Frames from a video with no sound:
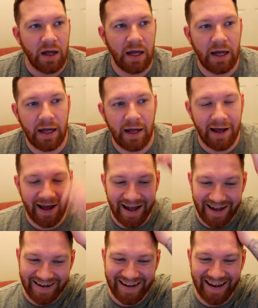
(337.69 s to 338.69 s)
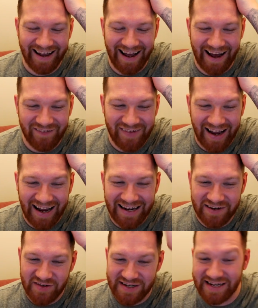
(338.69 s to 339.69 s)
I've
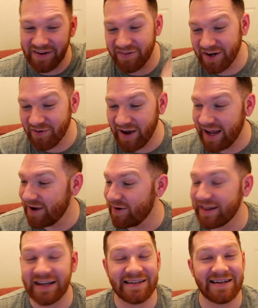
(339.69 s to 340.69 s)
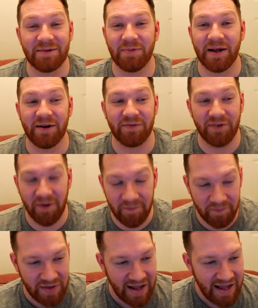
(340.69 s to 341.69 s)
kind of just given away who I think is going to play up front.